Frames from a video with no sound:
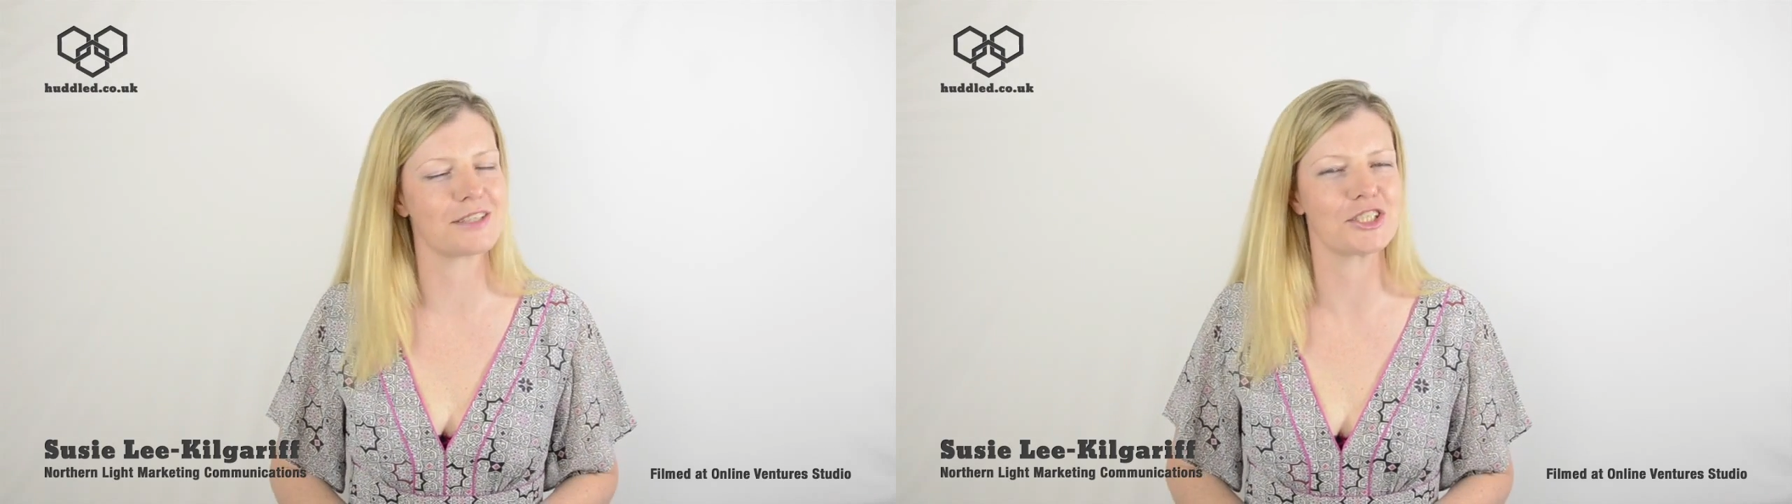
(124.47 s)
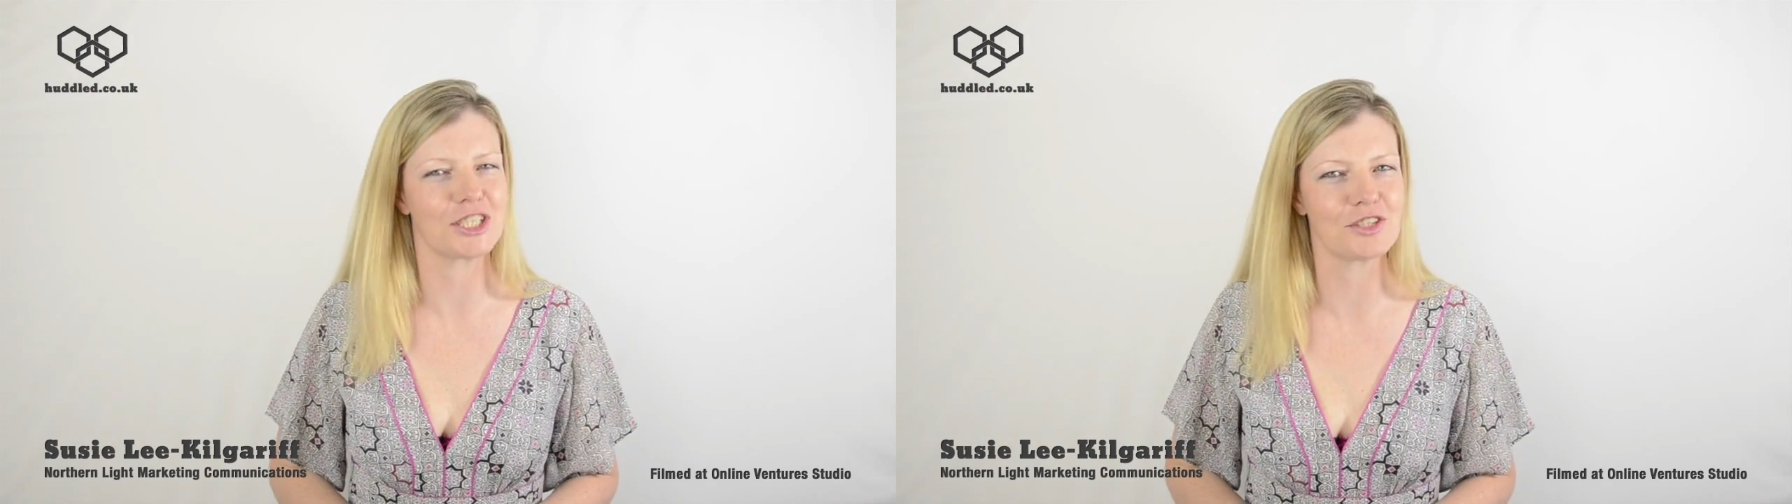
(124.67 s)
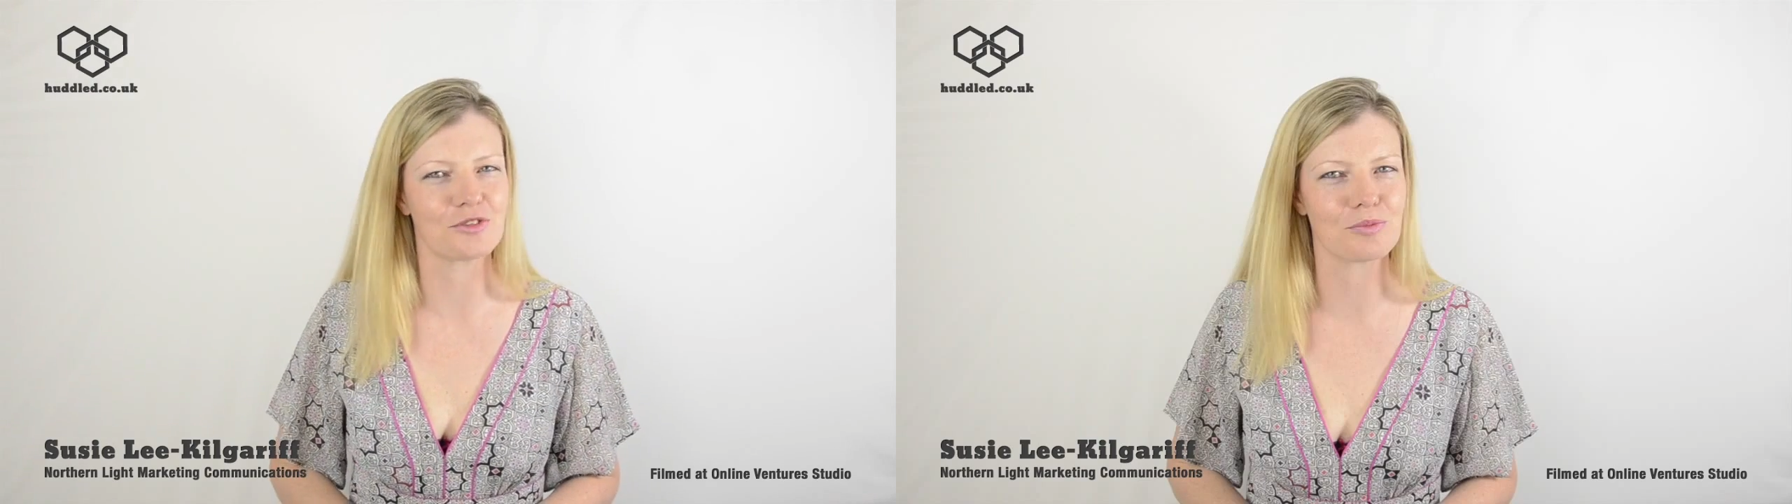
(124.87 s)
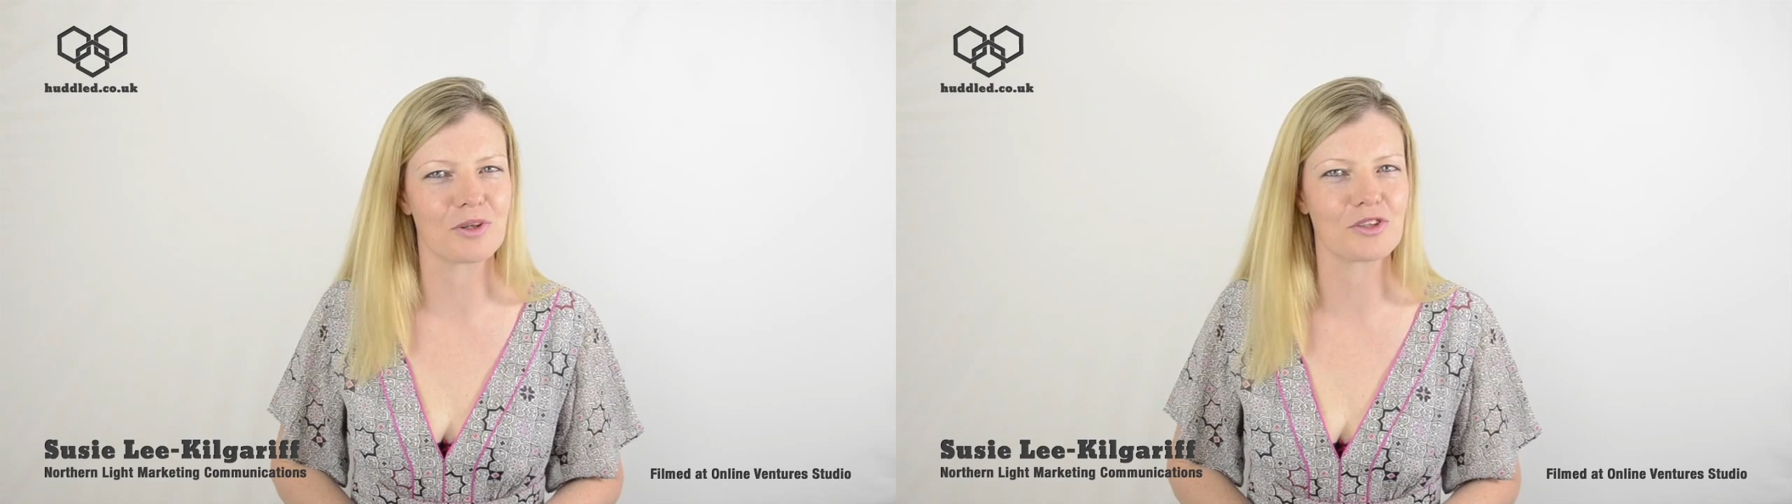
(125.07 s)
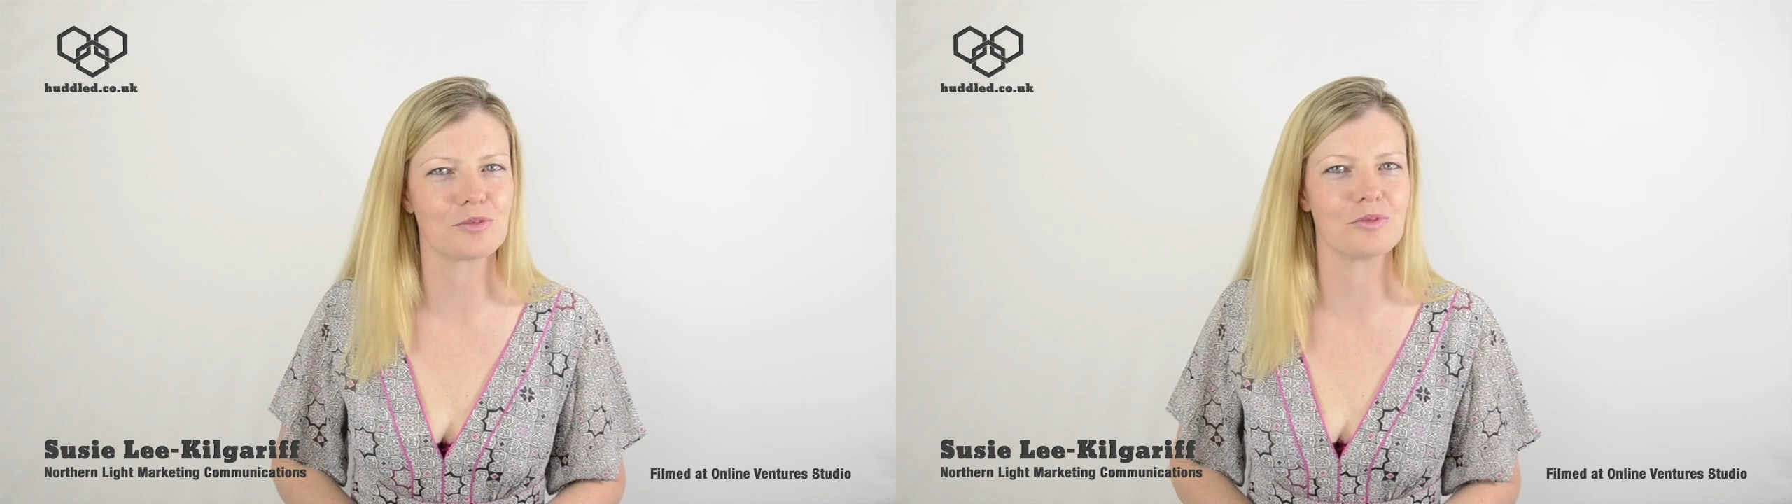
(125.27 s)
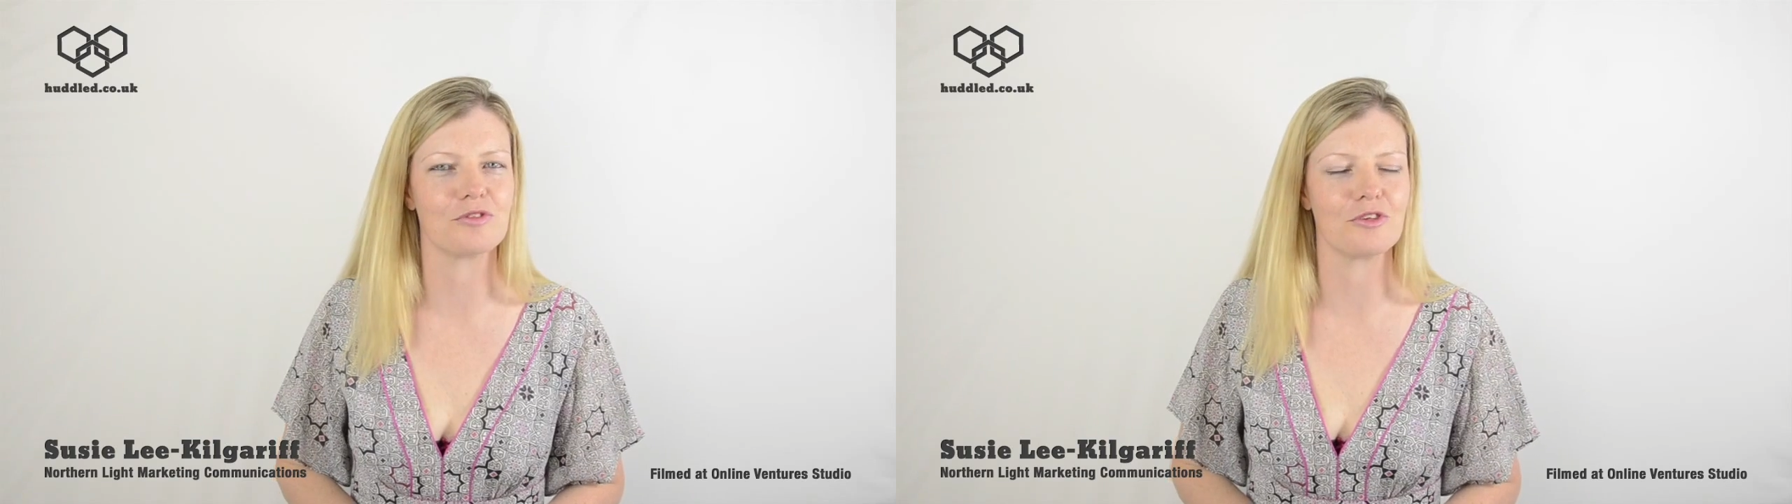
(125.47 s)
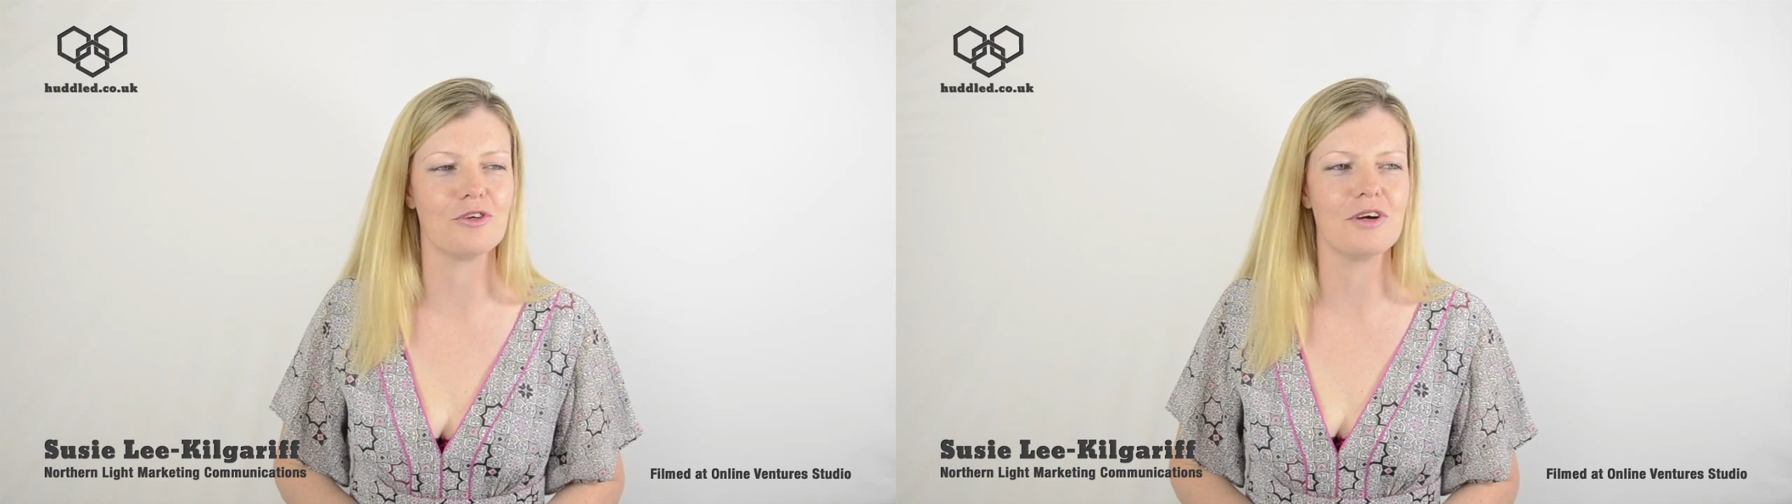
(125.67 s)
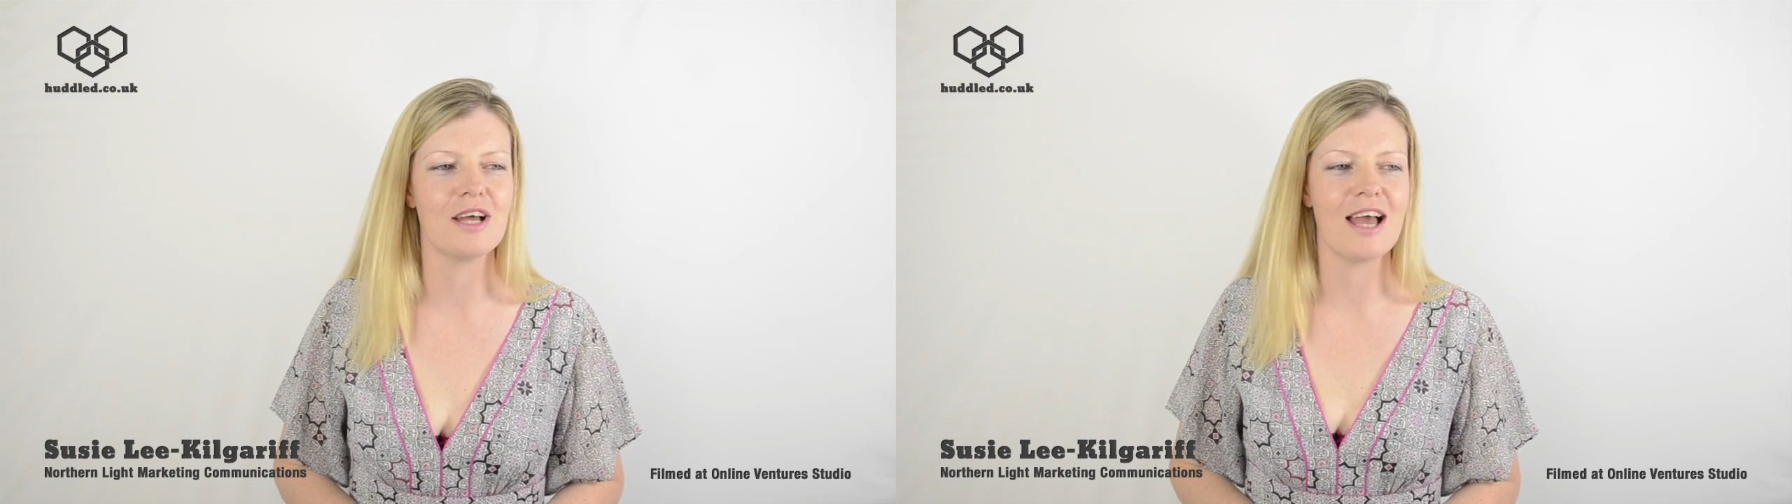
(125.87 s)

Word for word: that she's responsible for,